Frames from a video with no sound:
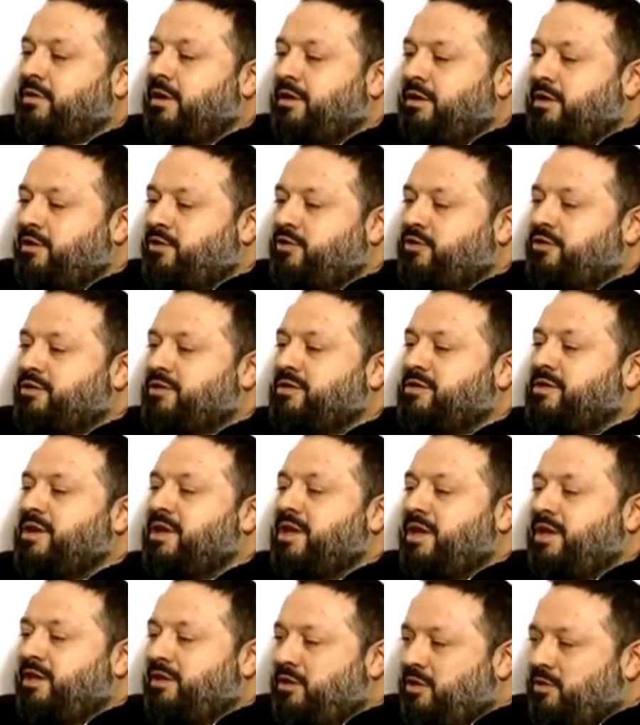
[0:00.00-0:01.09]
religious
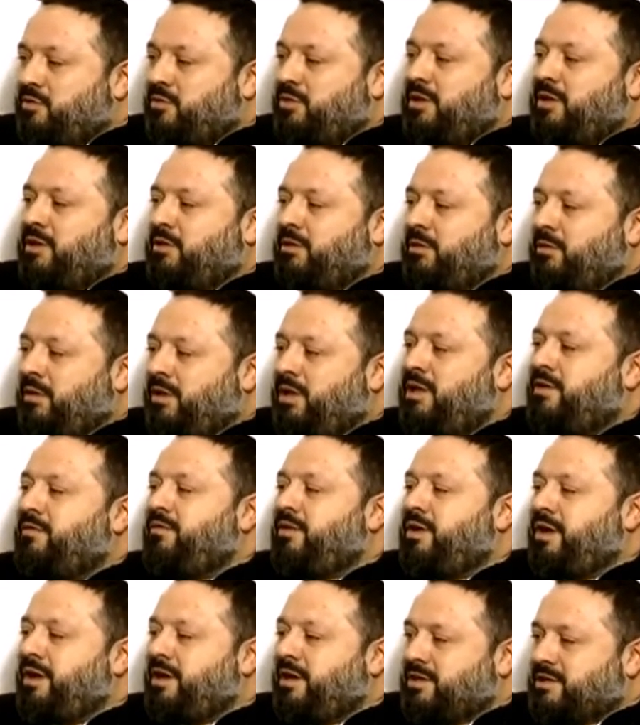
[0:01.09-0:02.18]
duty to live
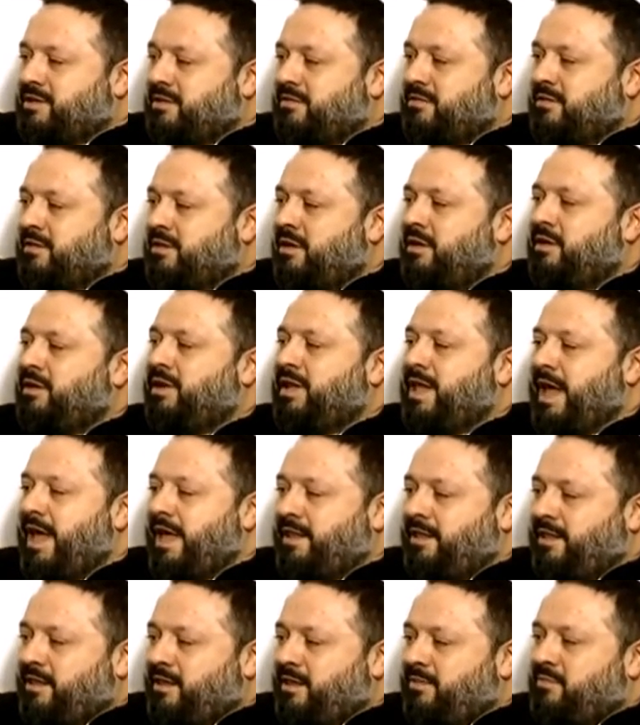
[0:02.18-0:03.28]
in a certain
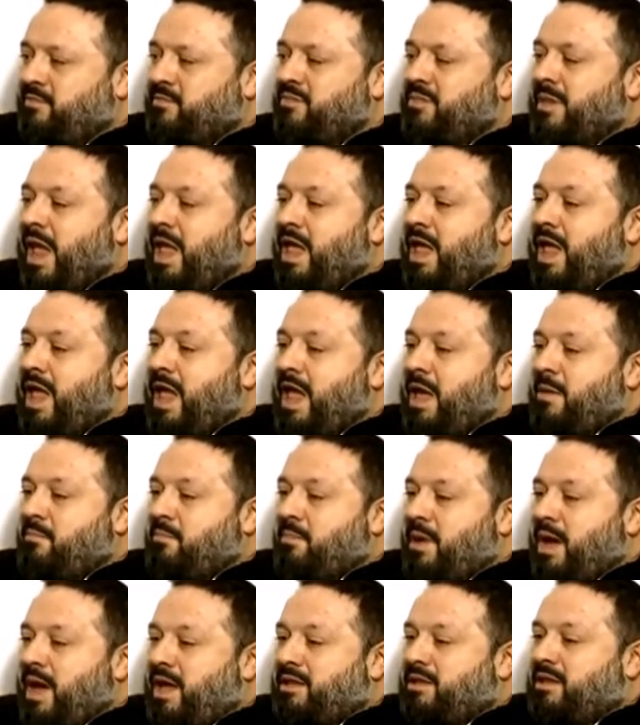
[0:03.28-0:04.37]
land.
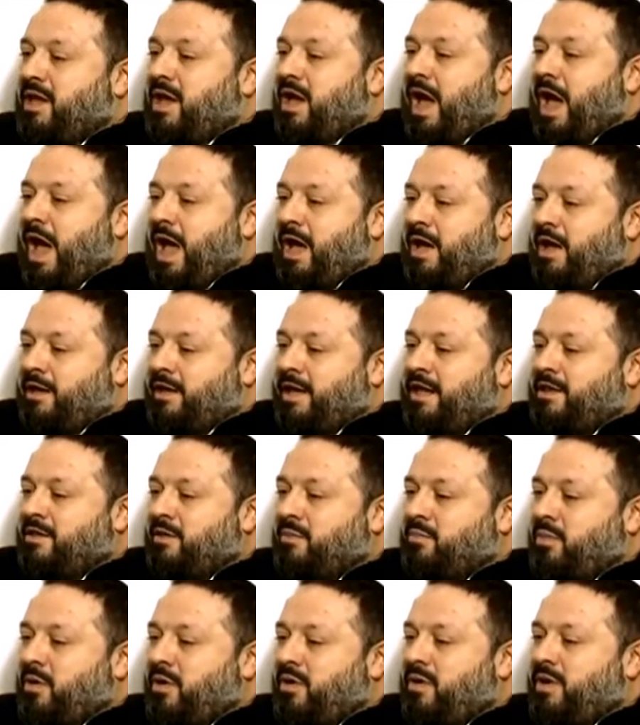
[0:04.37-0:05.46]
But another
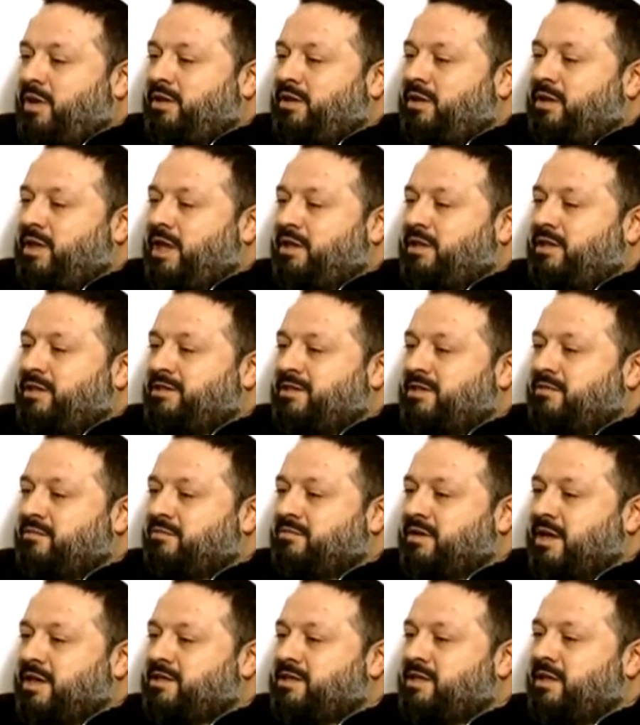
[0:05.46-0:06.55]
point that is
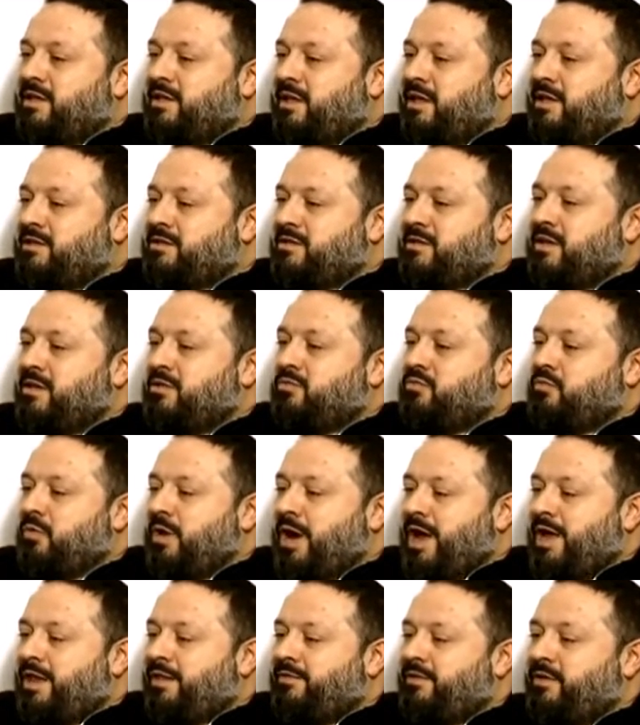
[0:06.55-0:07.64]
interesting is that
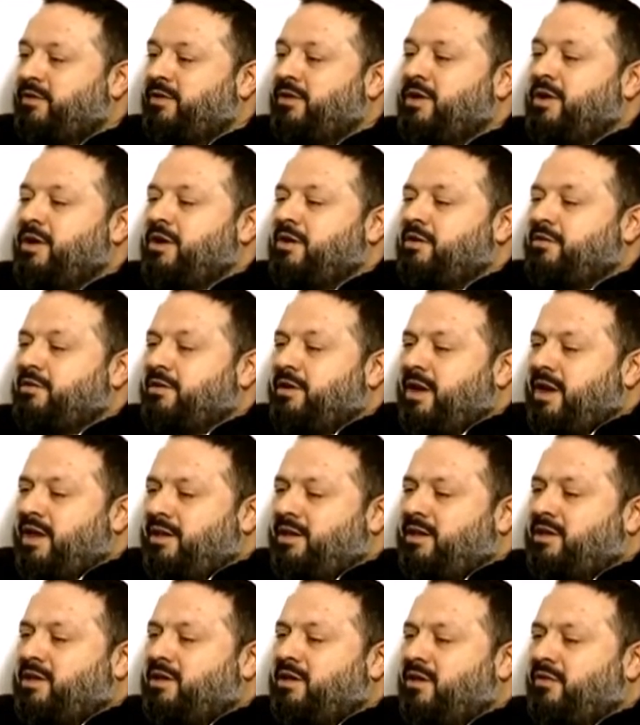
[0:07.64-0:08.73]
while the
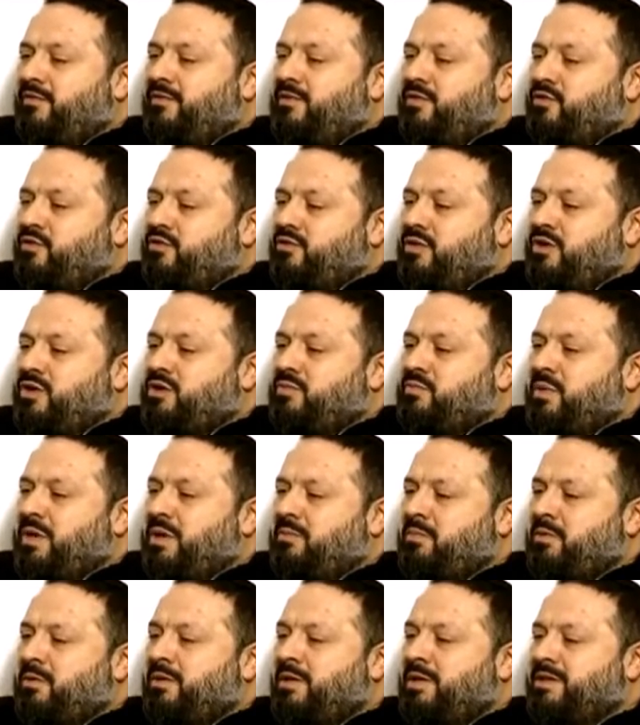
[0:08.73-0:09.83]
reality of the Jewish
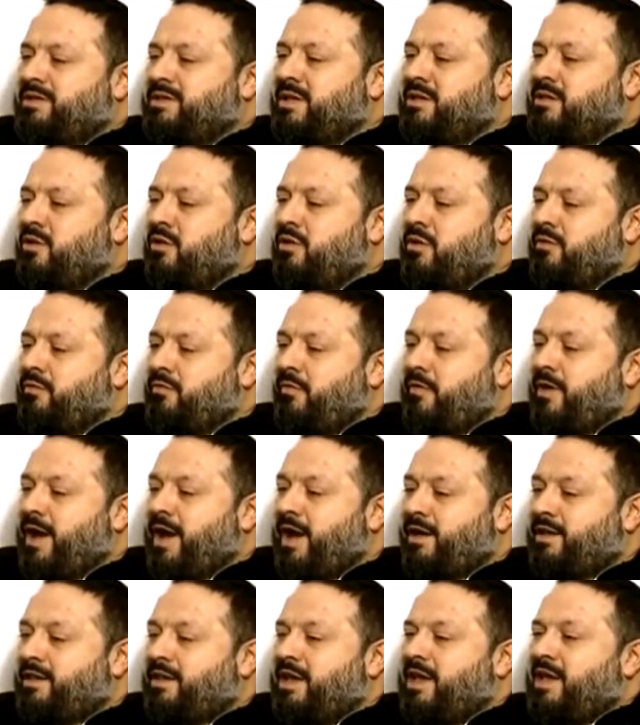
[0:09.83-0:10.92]
people is a known
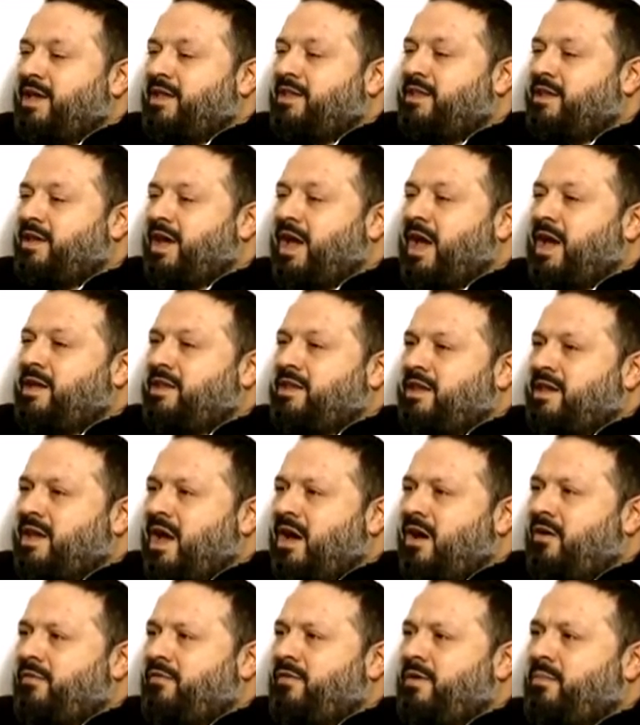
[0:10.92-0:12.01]
fact, the idea
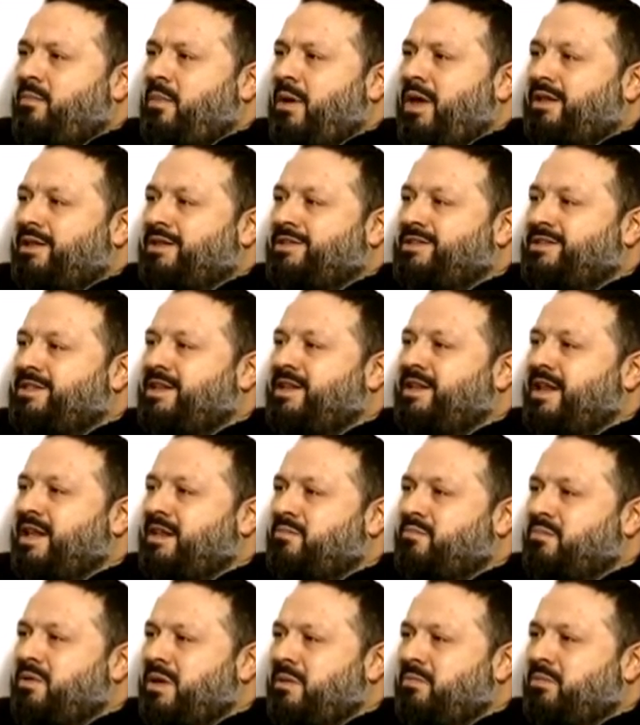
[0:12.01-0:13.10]
of the Palestinian
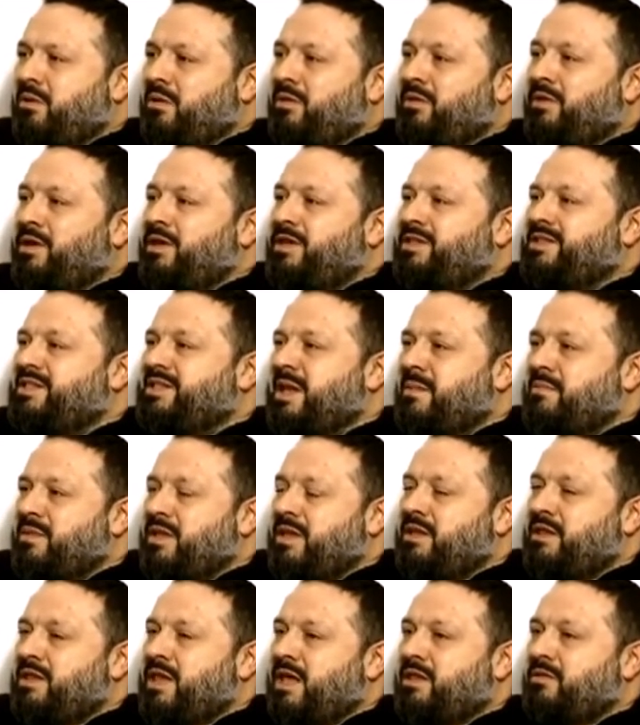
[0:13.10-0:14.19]
people is
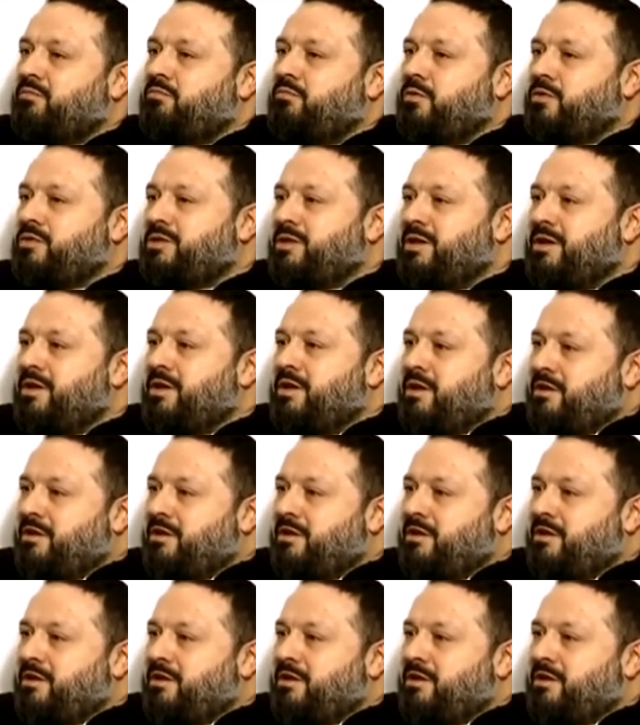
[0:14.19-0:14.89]
something that was